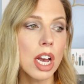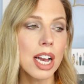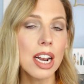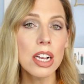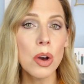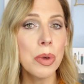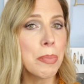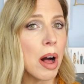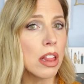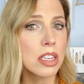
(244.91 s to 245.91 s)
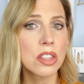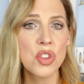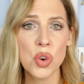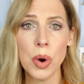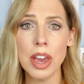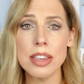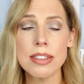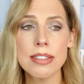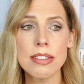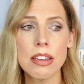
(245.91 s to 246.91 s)
I gotta go with Paula's
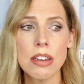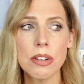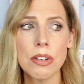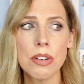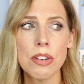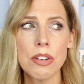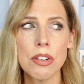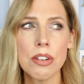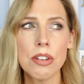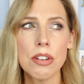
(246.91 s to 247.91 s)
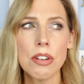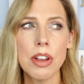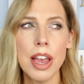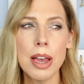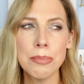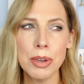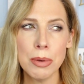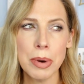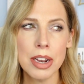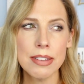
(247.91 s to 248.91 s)
Choice and
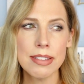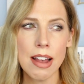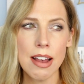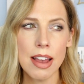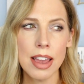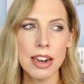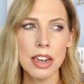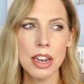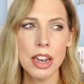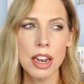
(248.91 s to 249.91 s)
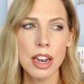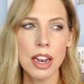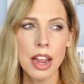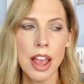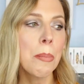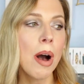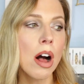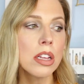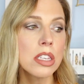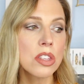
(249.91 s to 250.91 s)
Beauty by Design.
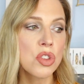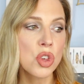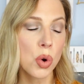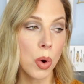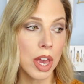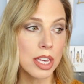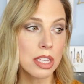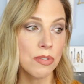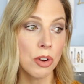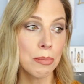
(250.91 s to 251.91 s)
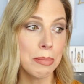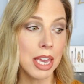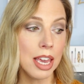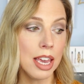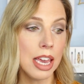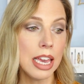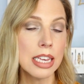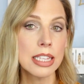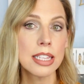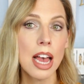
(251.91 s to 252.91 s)
Paula's Choice for me
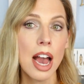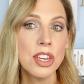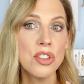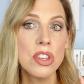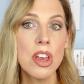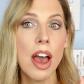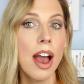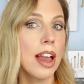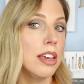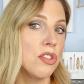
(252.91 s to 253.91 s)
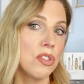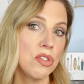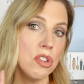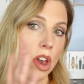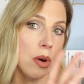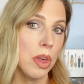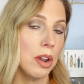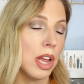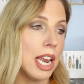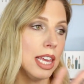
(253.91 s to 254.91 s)
is I I just know
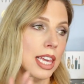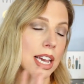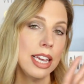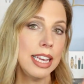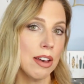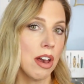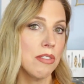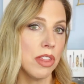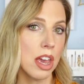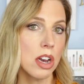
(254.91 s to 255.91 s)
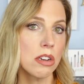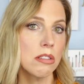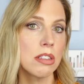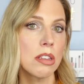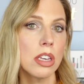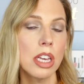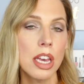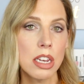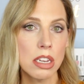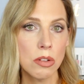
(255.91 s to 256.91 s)
that anything I get of theirs
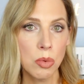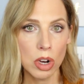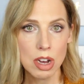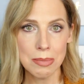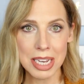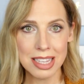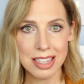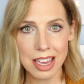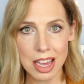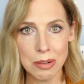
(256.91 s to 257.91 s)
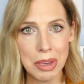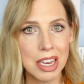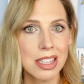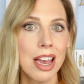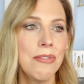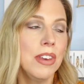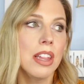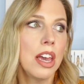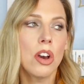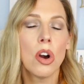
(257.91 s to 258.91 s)
can work on my skin because I
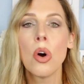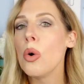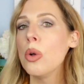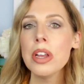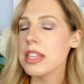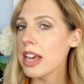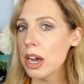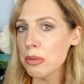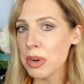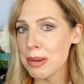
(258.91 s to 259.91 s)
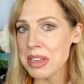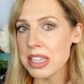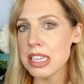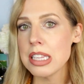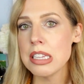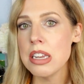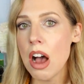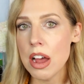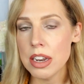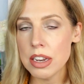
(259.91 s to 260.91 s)
feel like her whole entire premise is
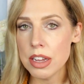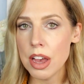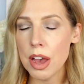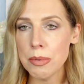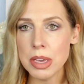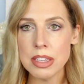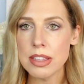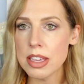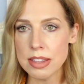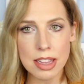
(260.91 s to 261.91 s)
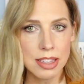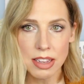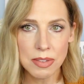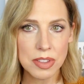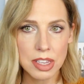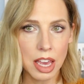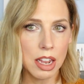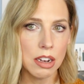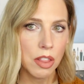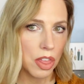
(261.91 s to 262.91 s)
not um, is the sensitive
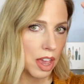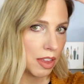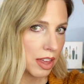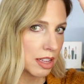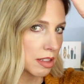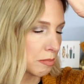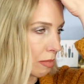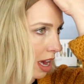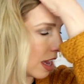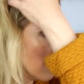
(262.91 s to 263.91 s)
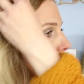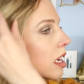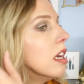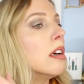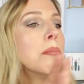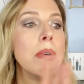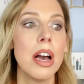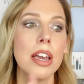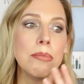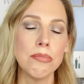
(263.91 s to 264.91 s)
skin thing that my
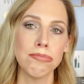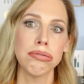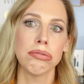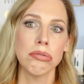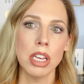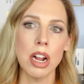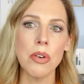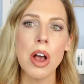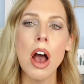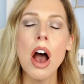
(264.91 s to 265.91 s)
my you know